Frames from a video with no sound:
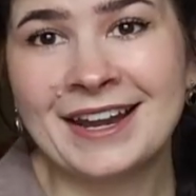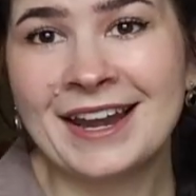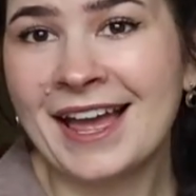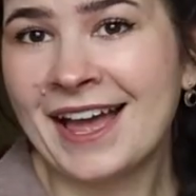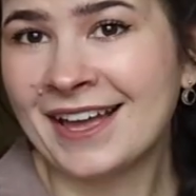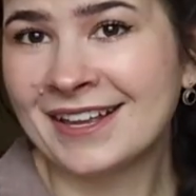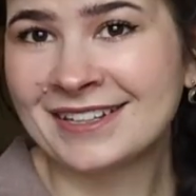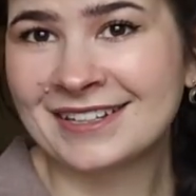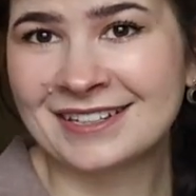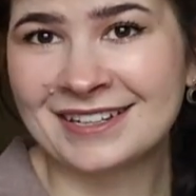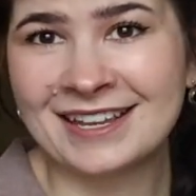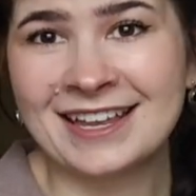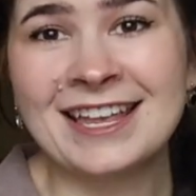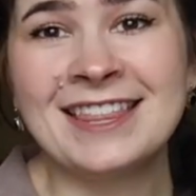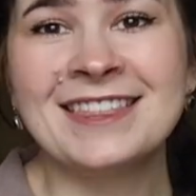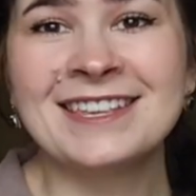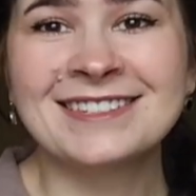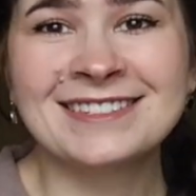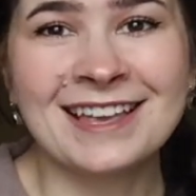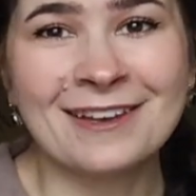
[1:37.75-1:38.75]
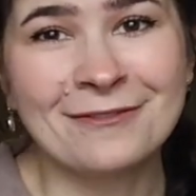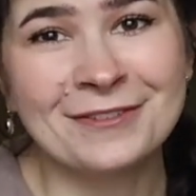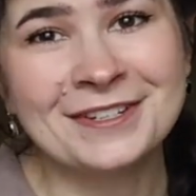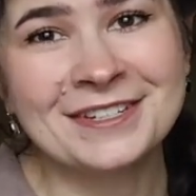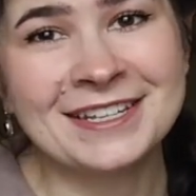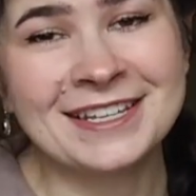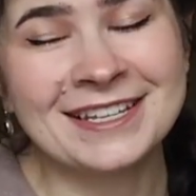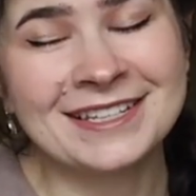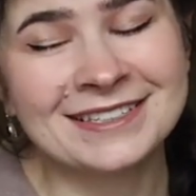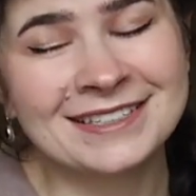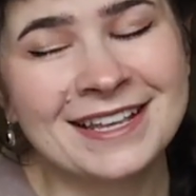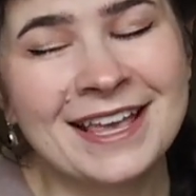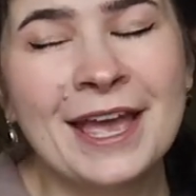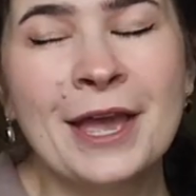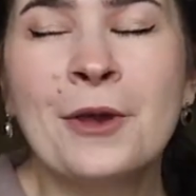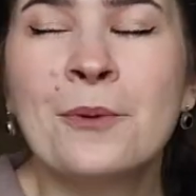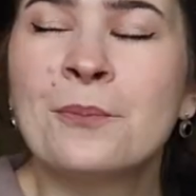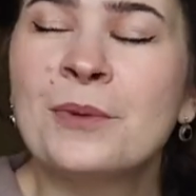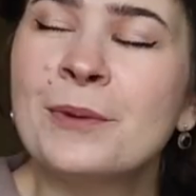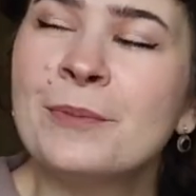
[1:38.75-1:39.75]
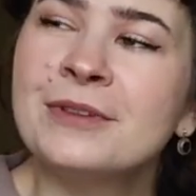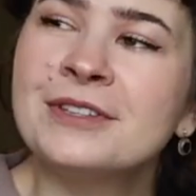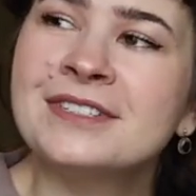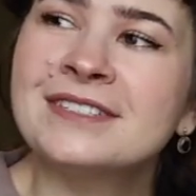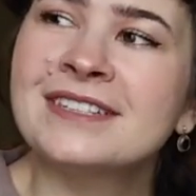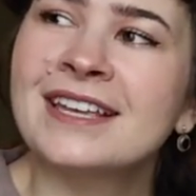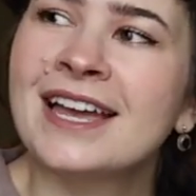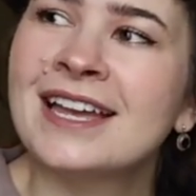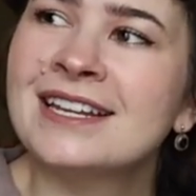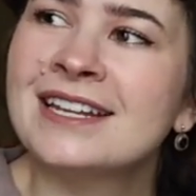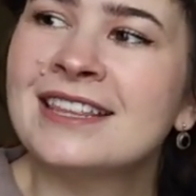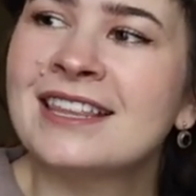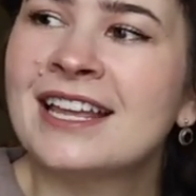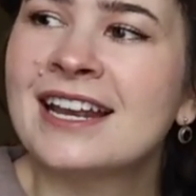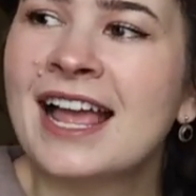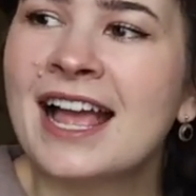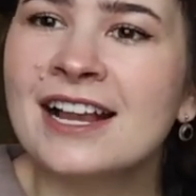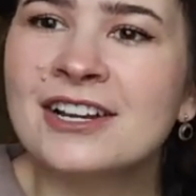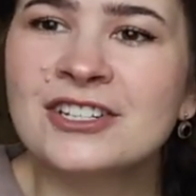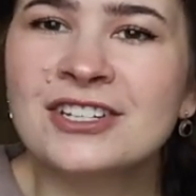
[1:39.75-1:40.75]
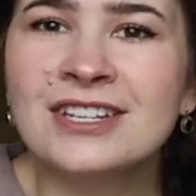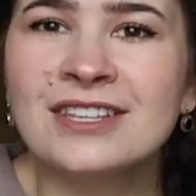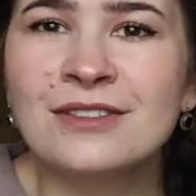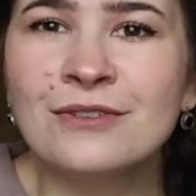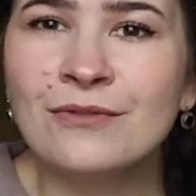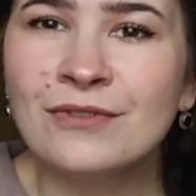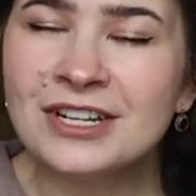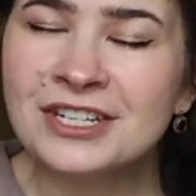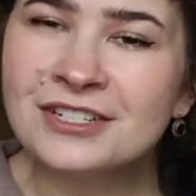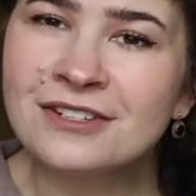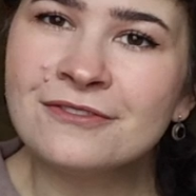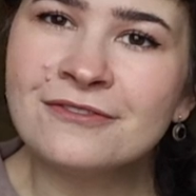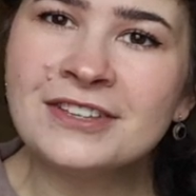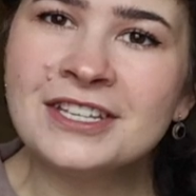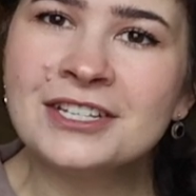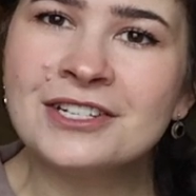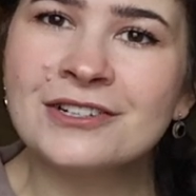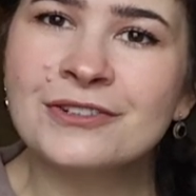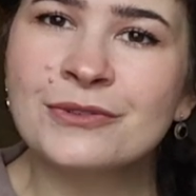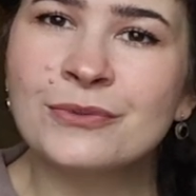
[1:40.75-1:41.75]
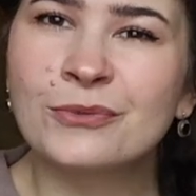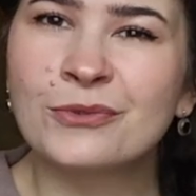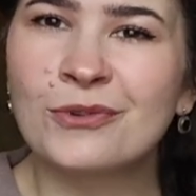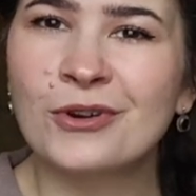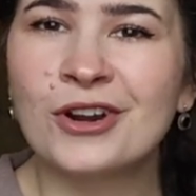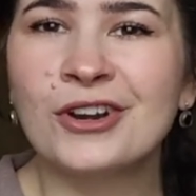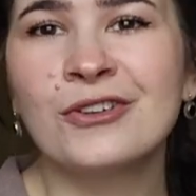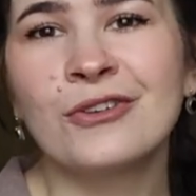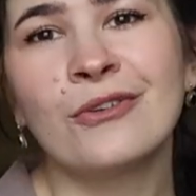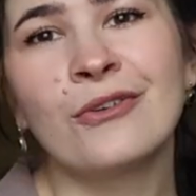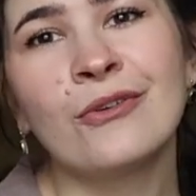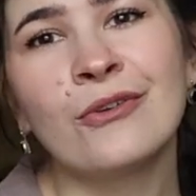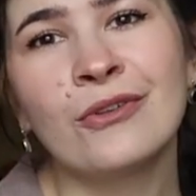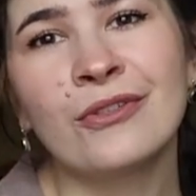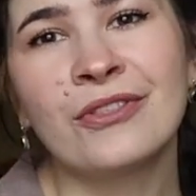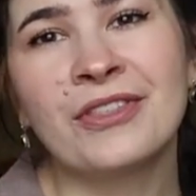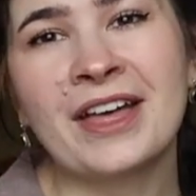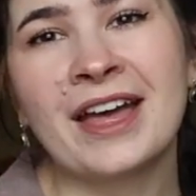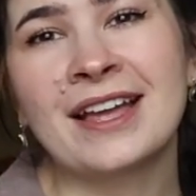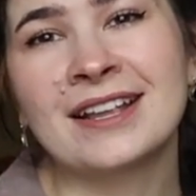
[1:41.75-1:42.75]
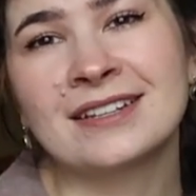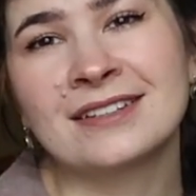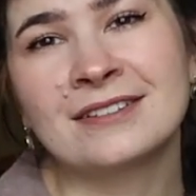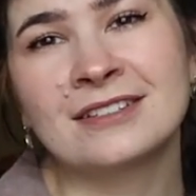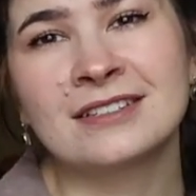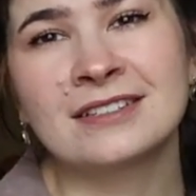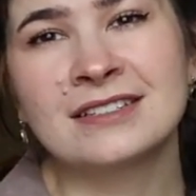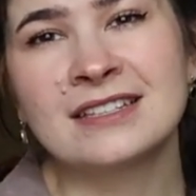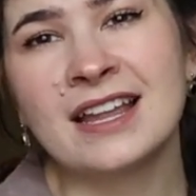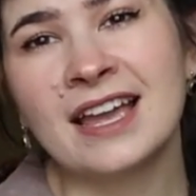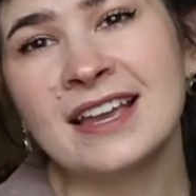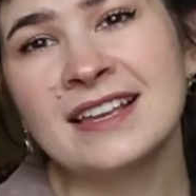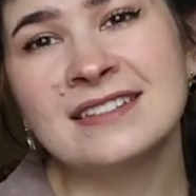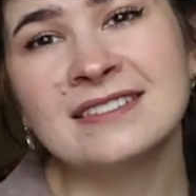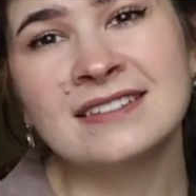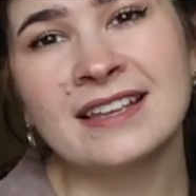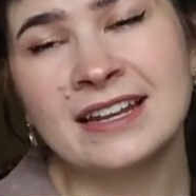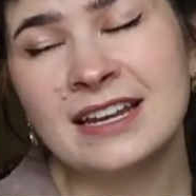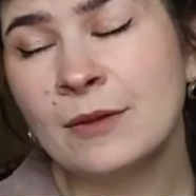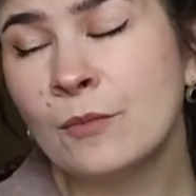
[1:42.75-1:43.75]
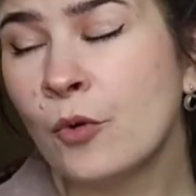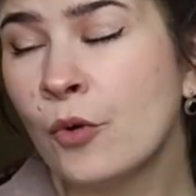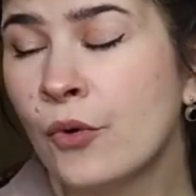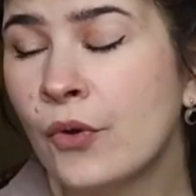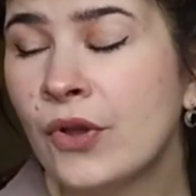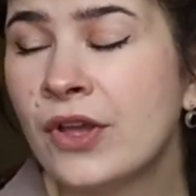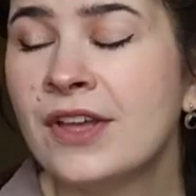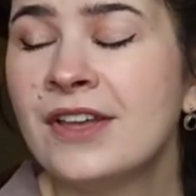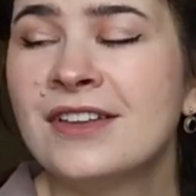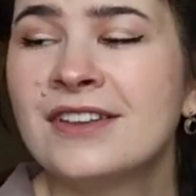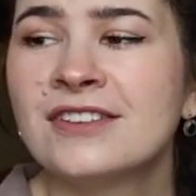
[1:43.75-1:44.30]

Alas, in the 70s, people decided that actually the original features weren't all that nice anymore.